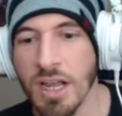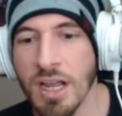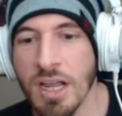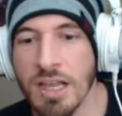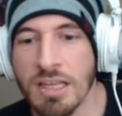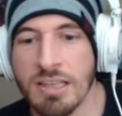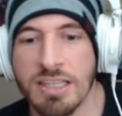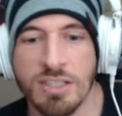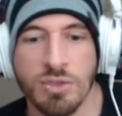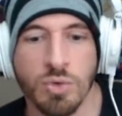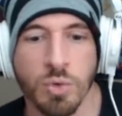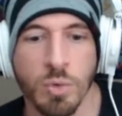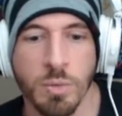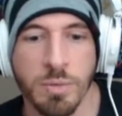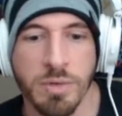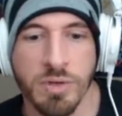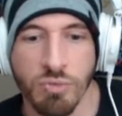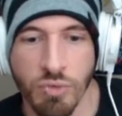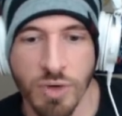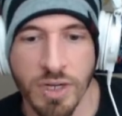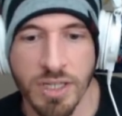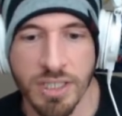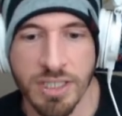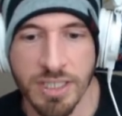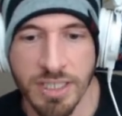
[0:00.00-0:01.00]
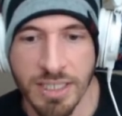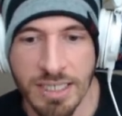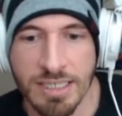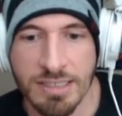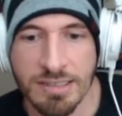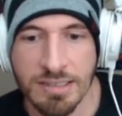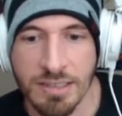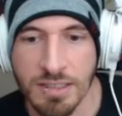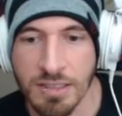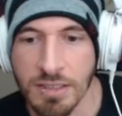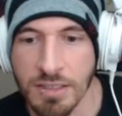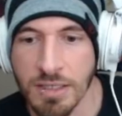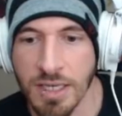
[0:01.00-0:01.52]
this would be really
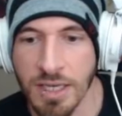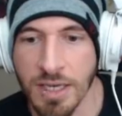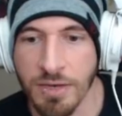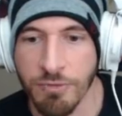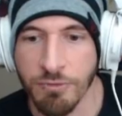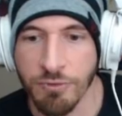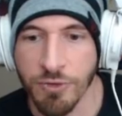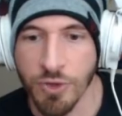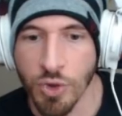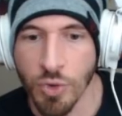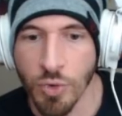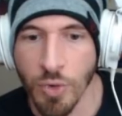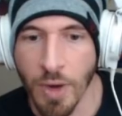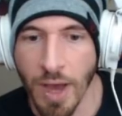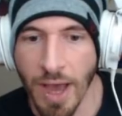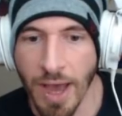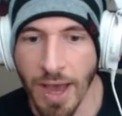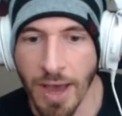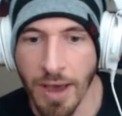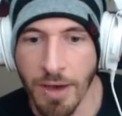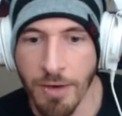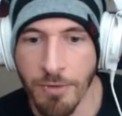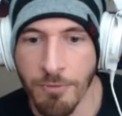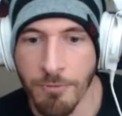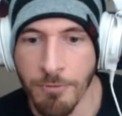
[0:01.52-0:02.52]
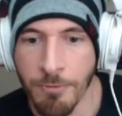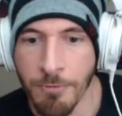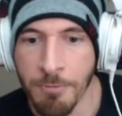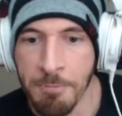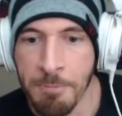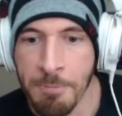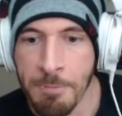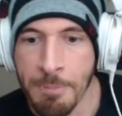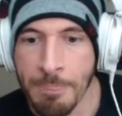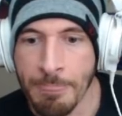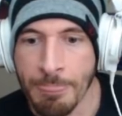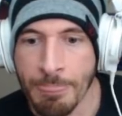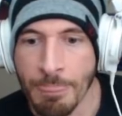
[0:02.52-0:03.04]
easy if you have
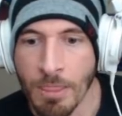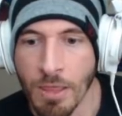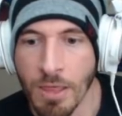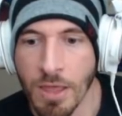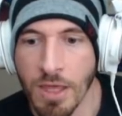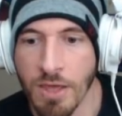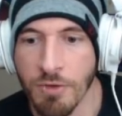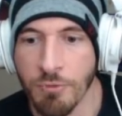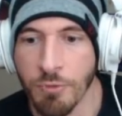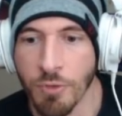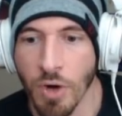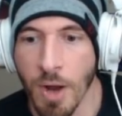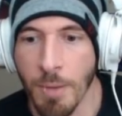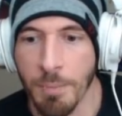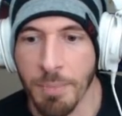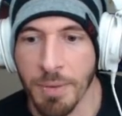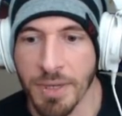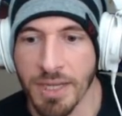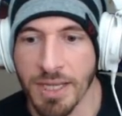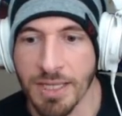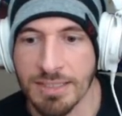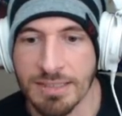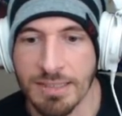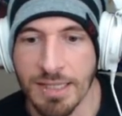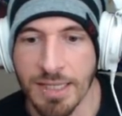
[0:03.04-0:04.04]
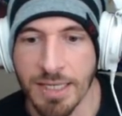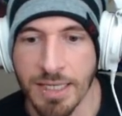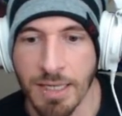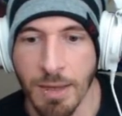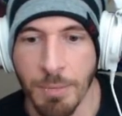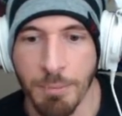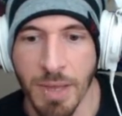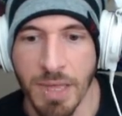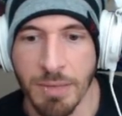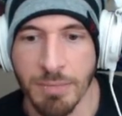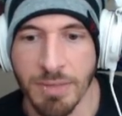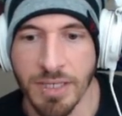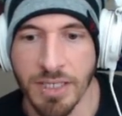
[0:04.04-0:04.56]
if you're up against like a
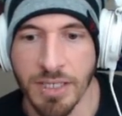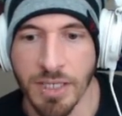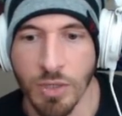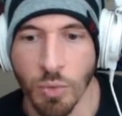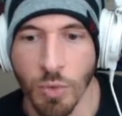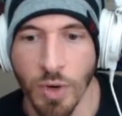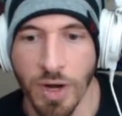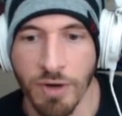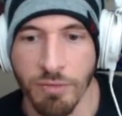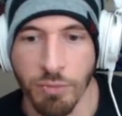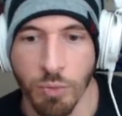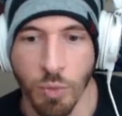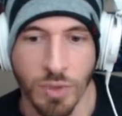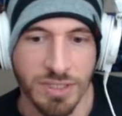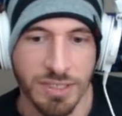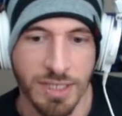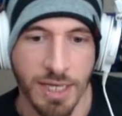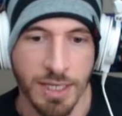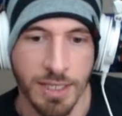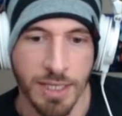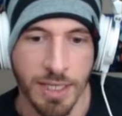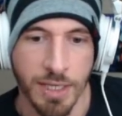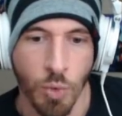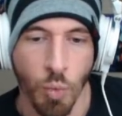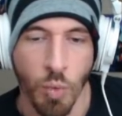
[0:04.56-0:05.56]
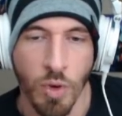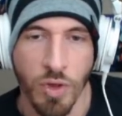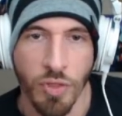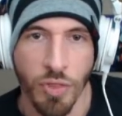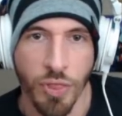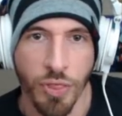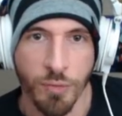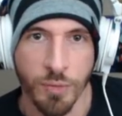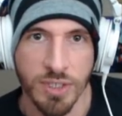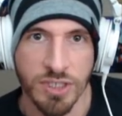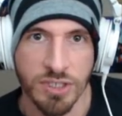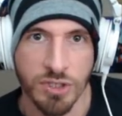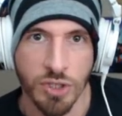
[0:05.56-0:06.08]
baby guild where everyone's got like one
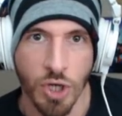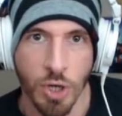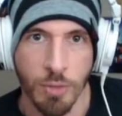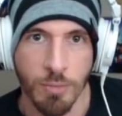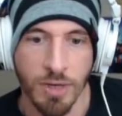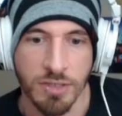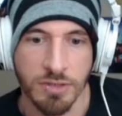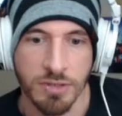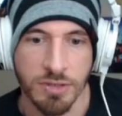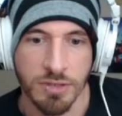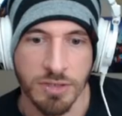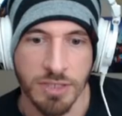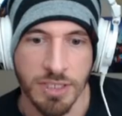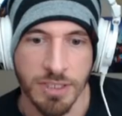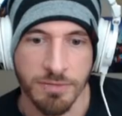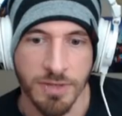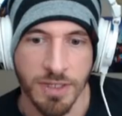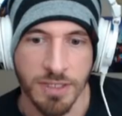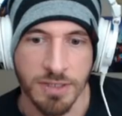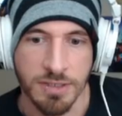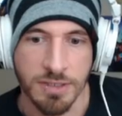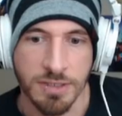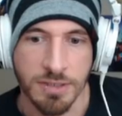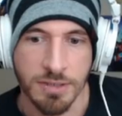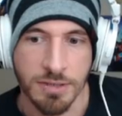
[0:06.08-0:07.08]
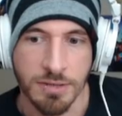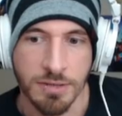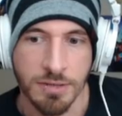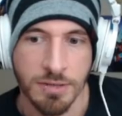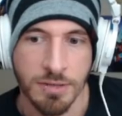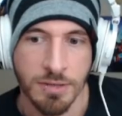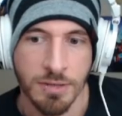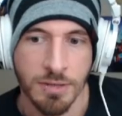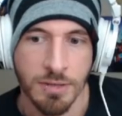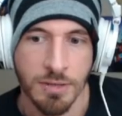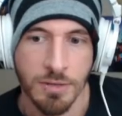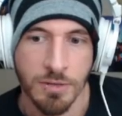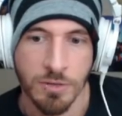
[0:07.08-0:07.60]
three star monster defense.
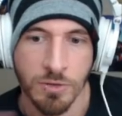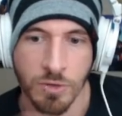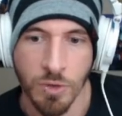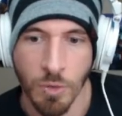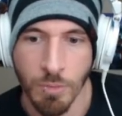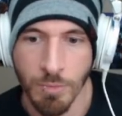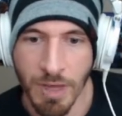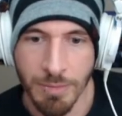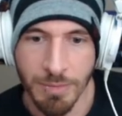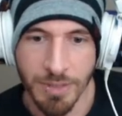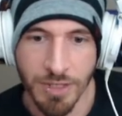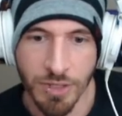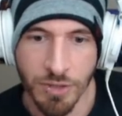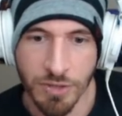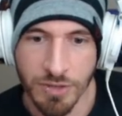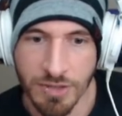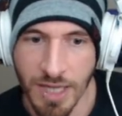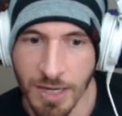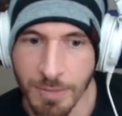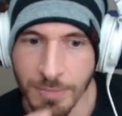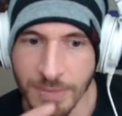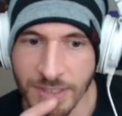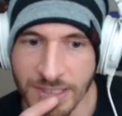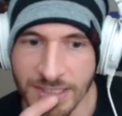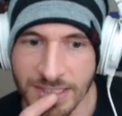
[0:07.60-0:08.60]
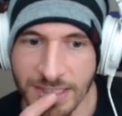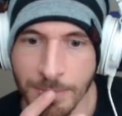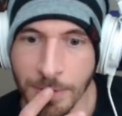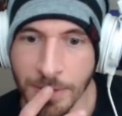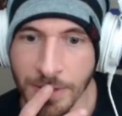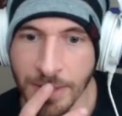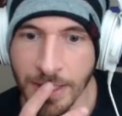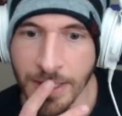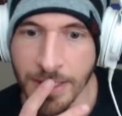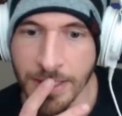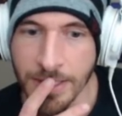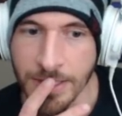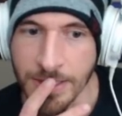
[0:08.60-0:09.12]
So maybe there's got to be
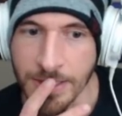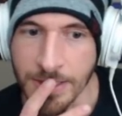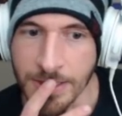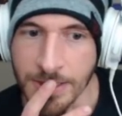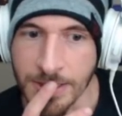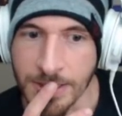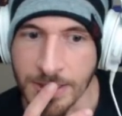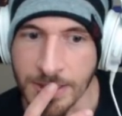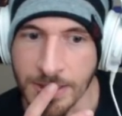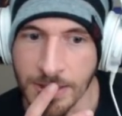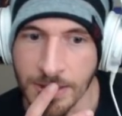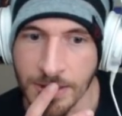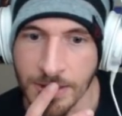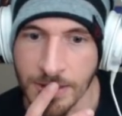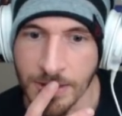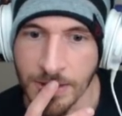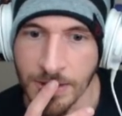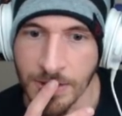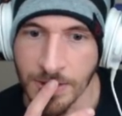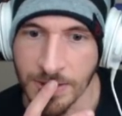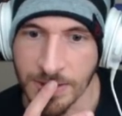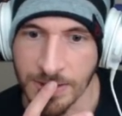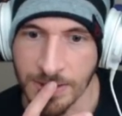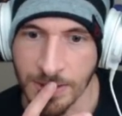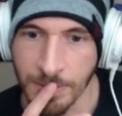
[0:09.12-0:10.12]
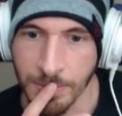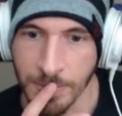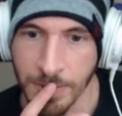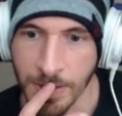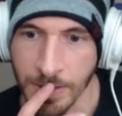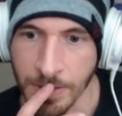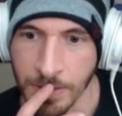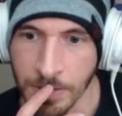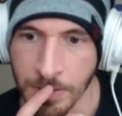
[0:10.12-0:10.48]
stipulations or something